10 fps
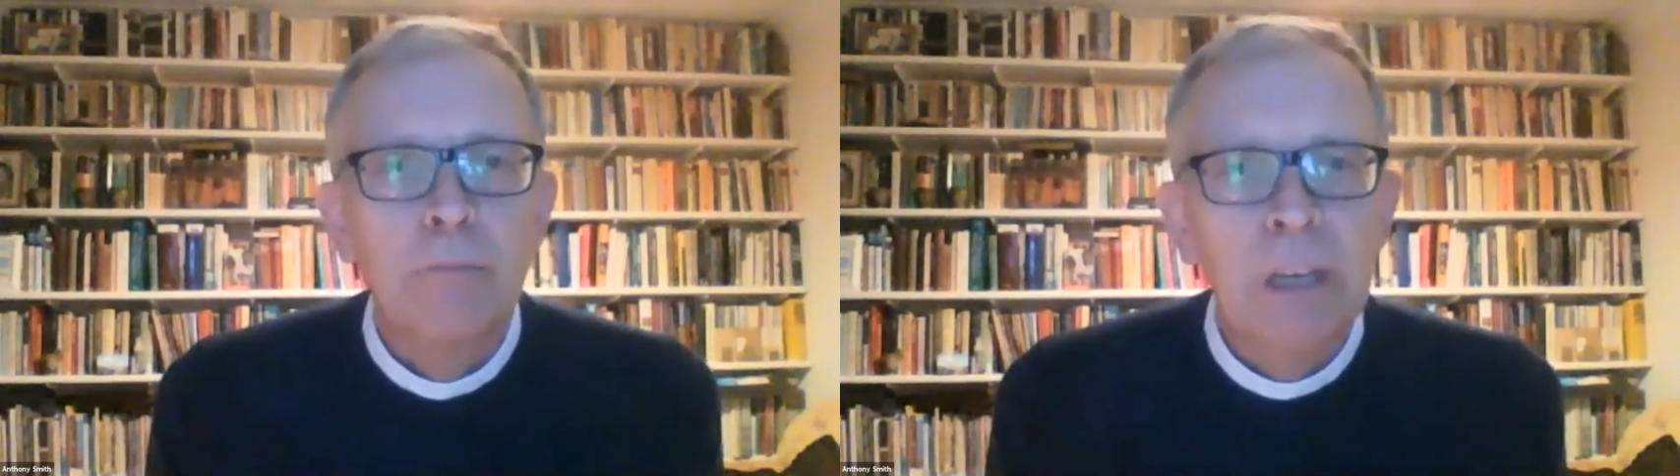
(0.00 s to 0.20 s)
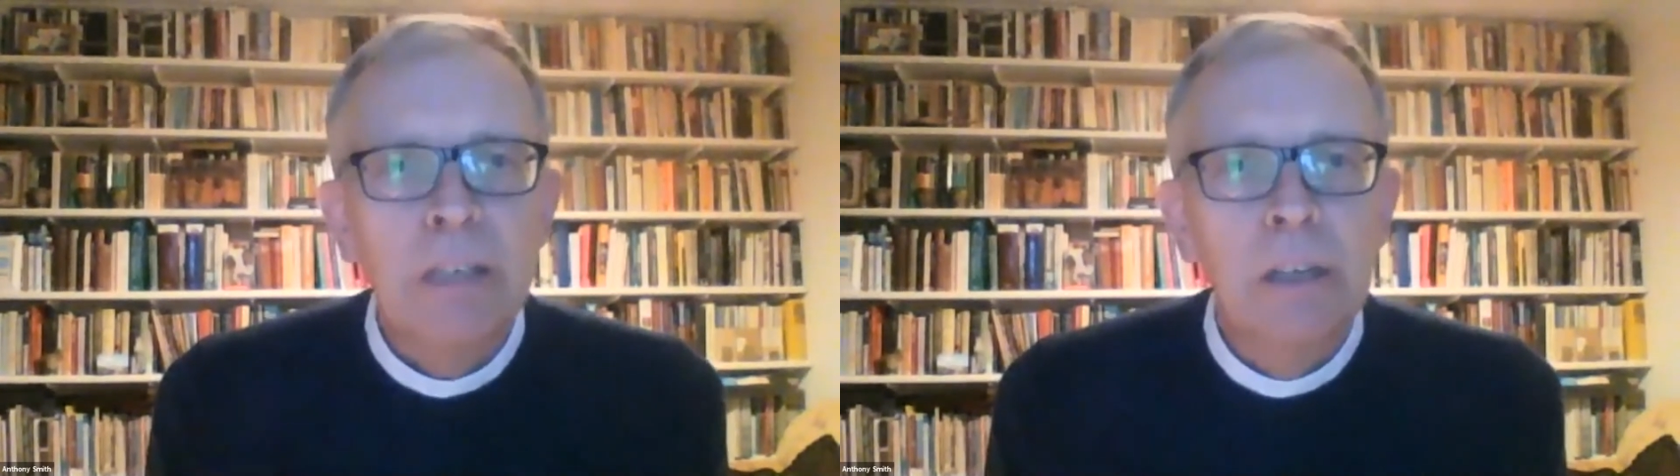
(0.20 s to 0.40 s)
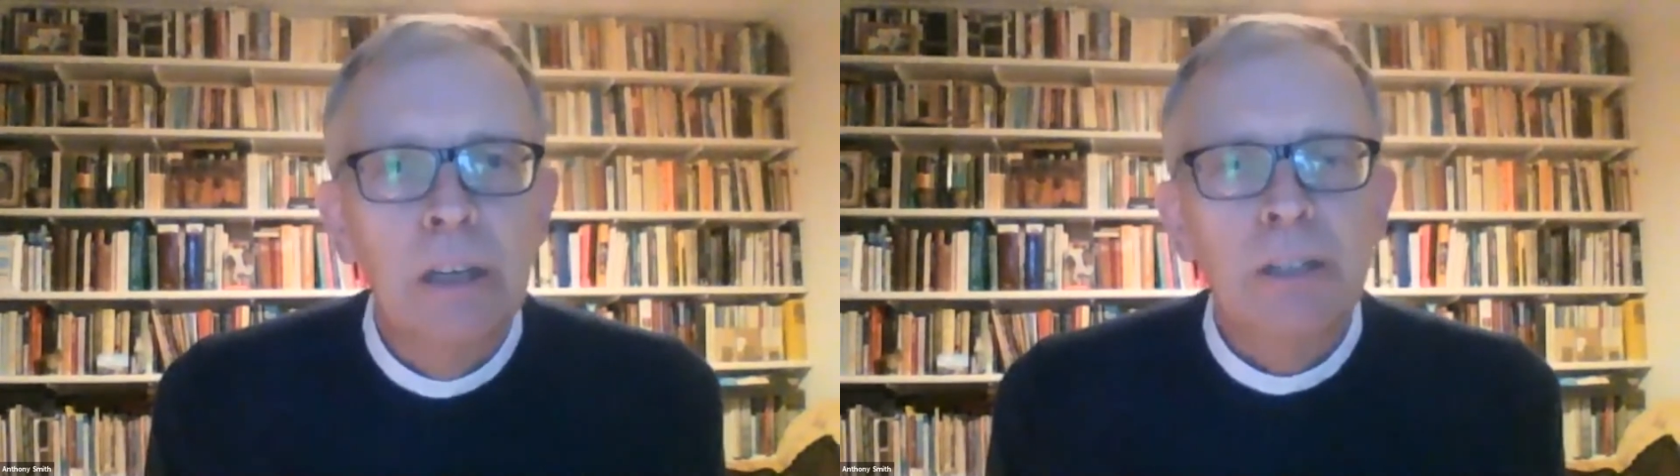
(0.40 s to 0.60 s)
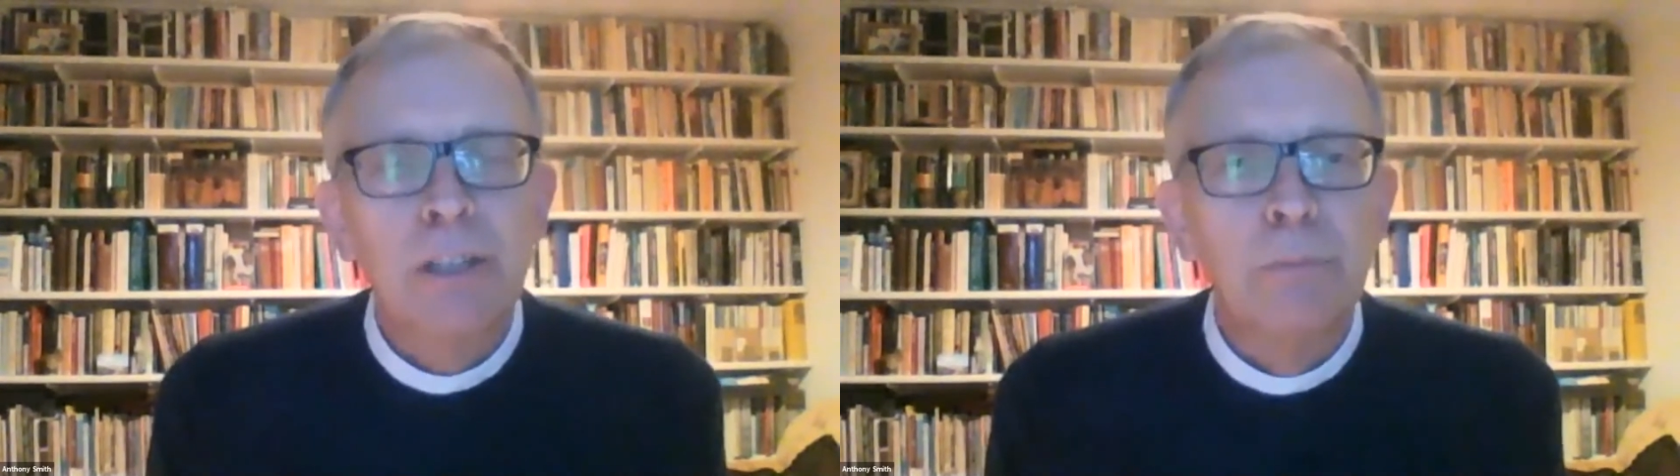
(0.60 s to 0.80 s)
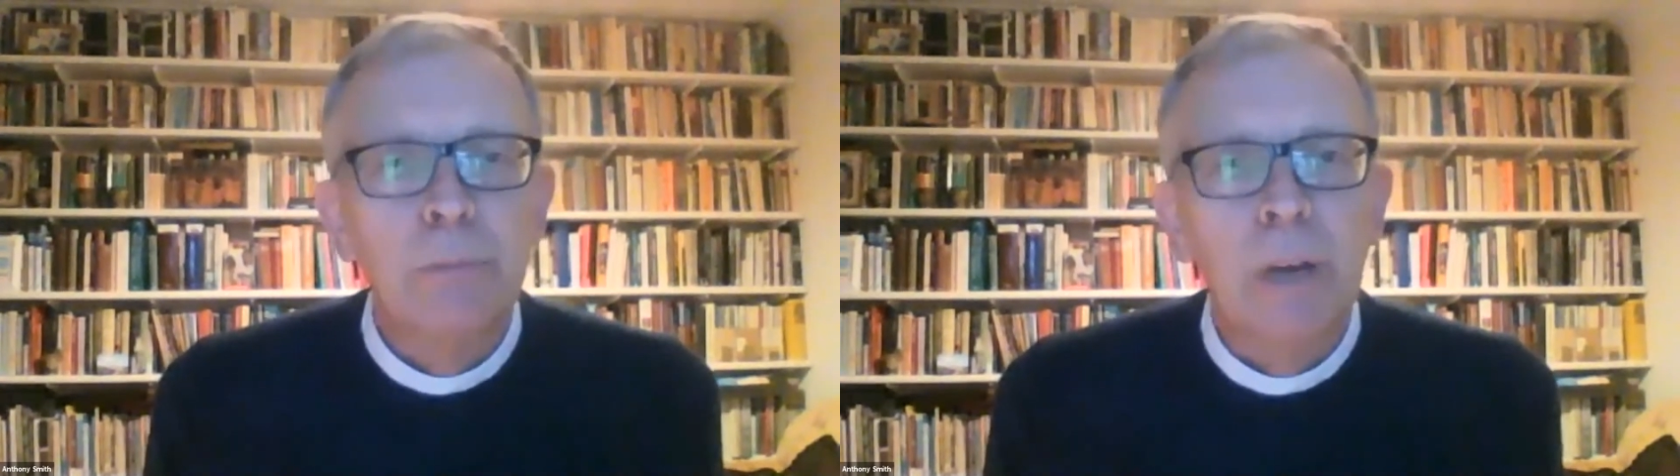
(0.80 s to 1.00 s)

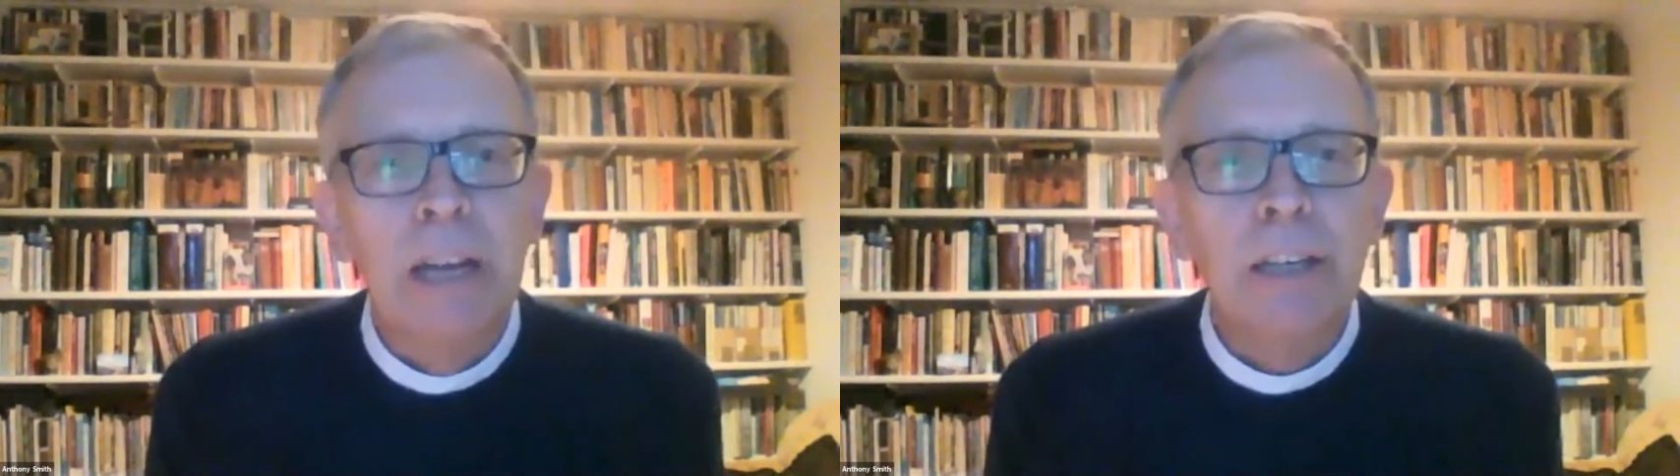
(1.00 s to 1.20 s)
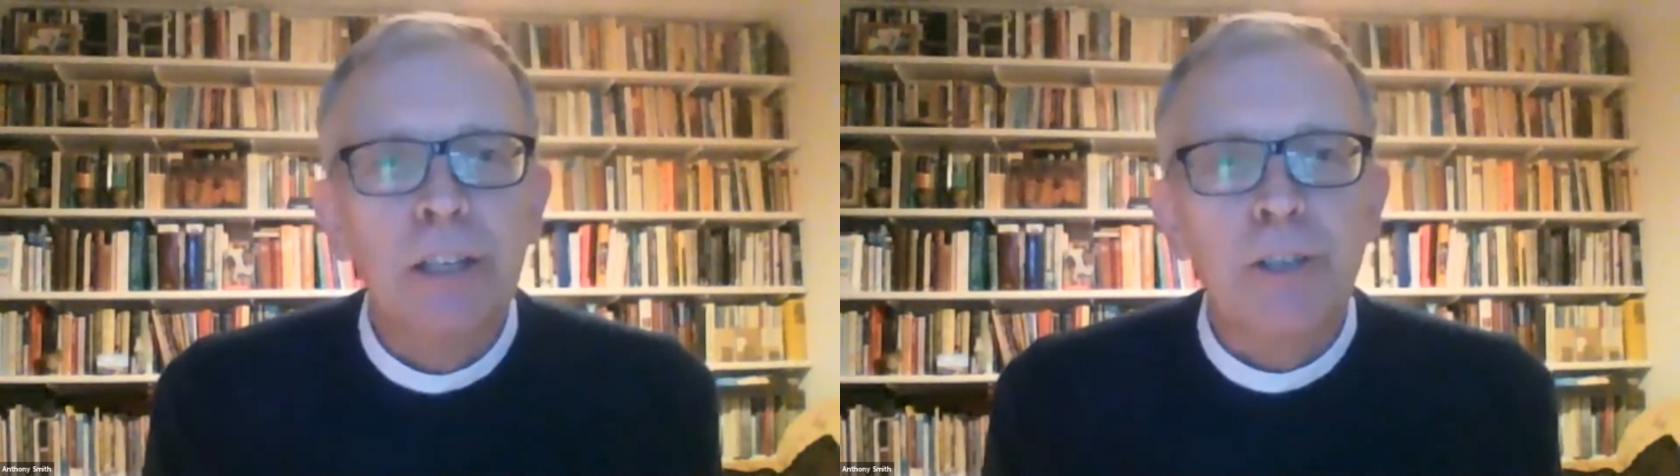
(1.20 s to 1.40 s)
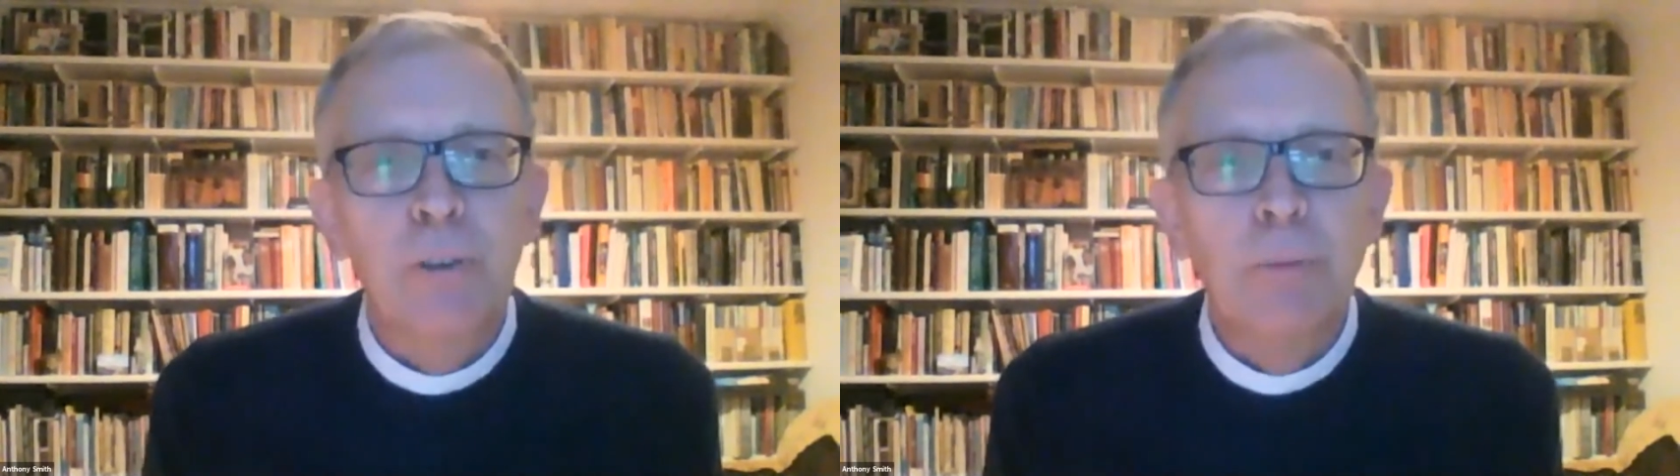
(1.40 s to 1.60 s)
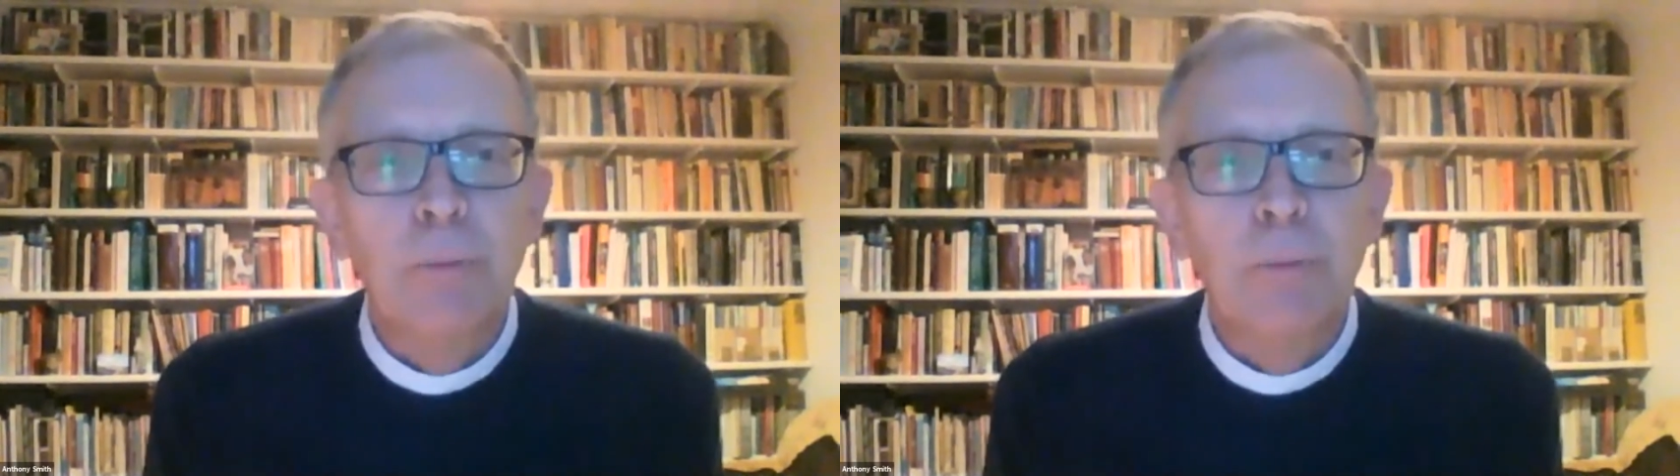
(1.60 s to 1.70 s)
Mandatum. And it's from